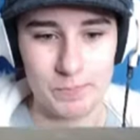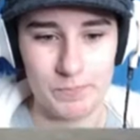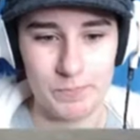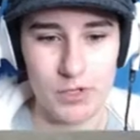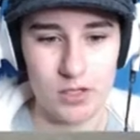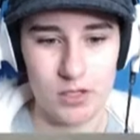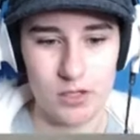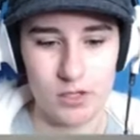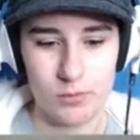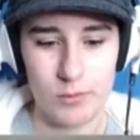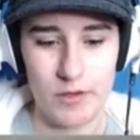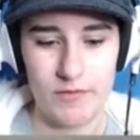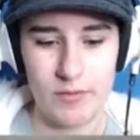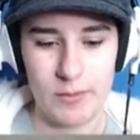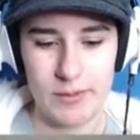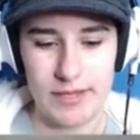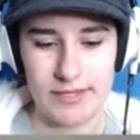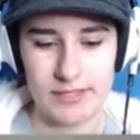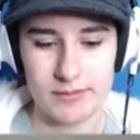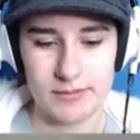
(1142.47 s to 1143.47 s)
We haven't played with
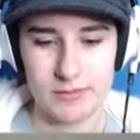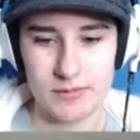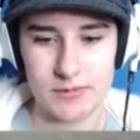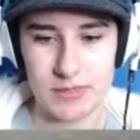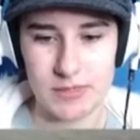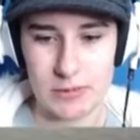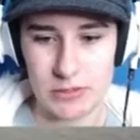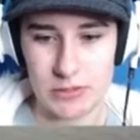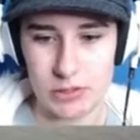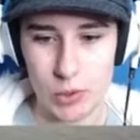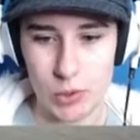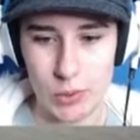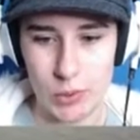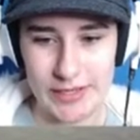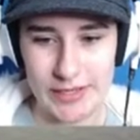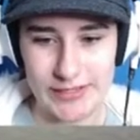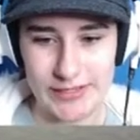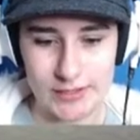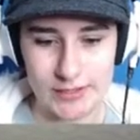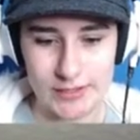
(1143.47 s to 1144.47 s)
some toys in a while.